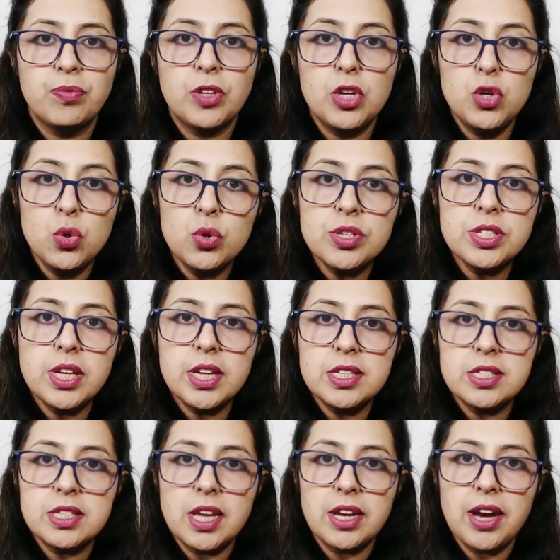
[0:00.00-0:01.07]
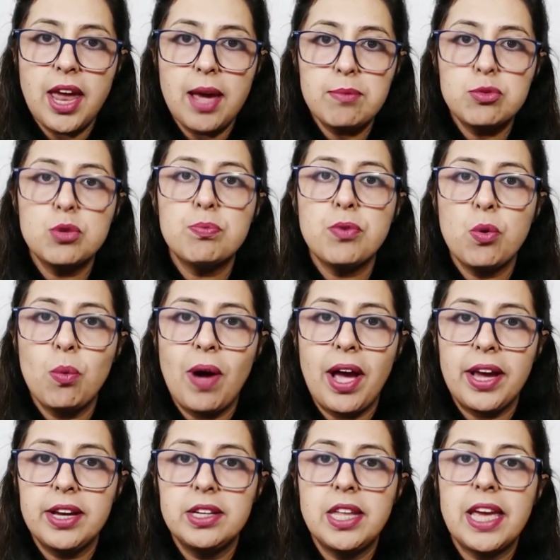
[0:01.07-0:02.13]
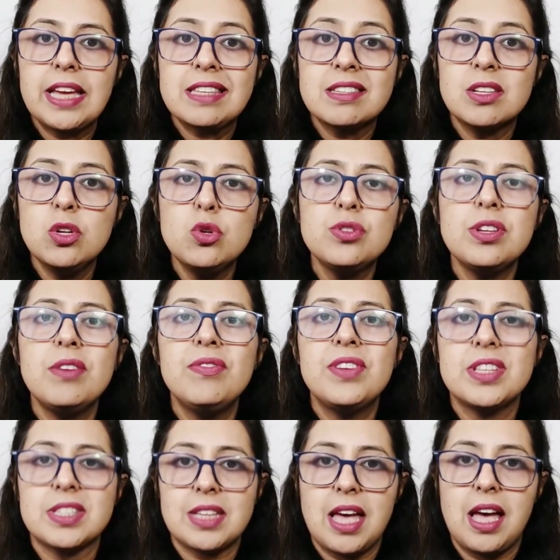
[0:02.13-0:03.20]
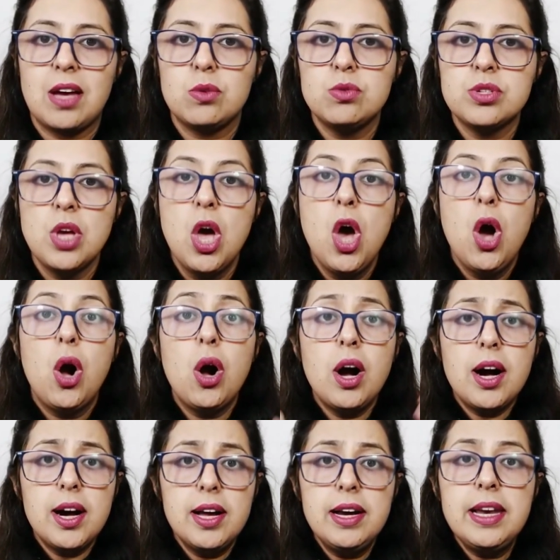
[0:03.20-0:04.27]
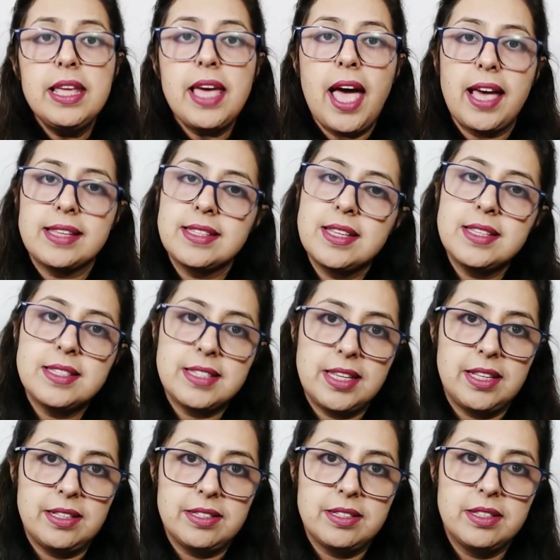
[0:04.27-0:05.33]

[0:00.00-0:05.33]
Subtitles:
Use the Instagram to provide the exclusive discounts or early access sales.